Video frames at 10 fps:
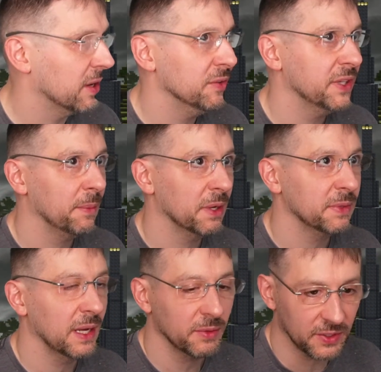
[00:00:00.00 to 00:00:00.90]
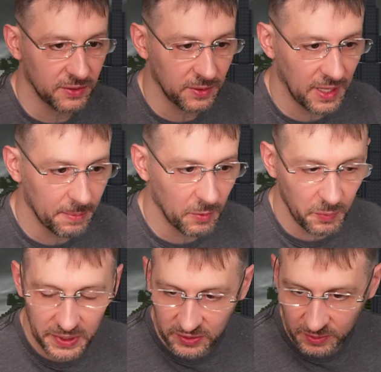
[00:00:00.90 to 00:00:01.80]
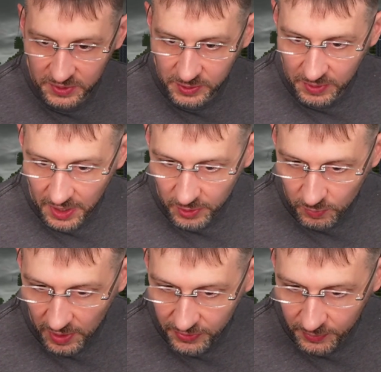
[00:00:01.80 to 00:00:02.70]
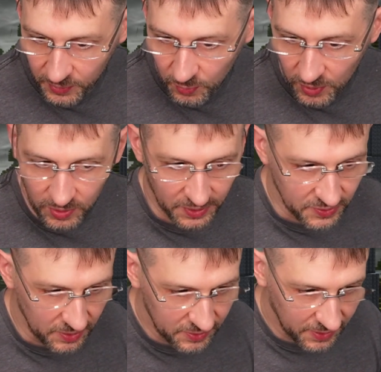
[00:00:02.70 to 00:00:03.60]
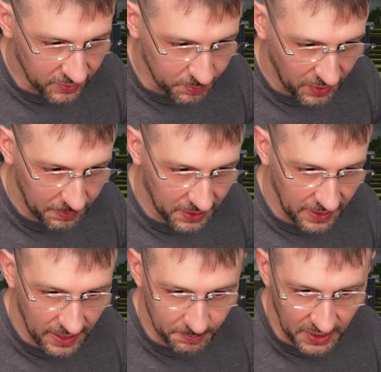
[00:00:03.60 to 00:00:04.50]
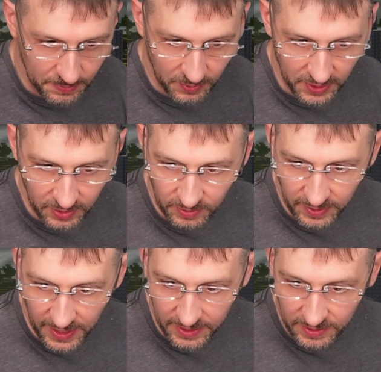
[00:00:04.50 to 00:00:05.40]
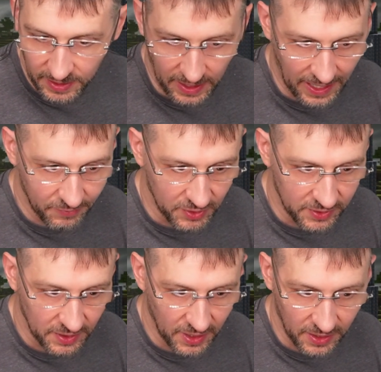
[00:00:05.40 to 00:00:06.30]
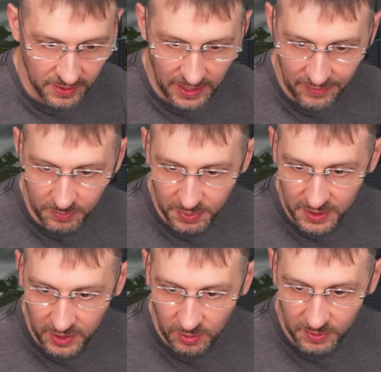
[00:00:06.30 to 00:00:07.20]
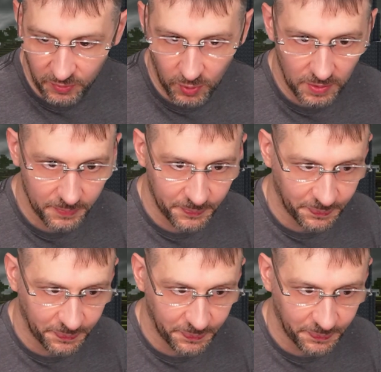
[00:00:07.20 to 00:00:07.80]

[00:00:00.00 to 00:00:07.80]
I don't think I'm going to be able to do that. But what we could do is do another run through the world because it looks like there's probably a lot of people here that haven't been here before.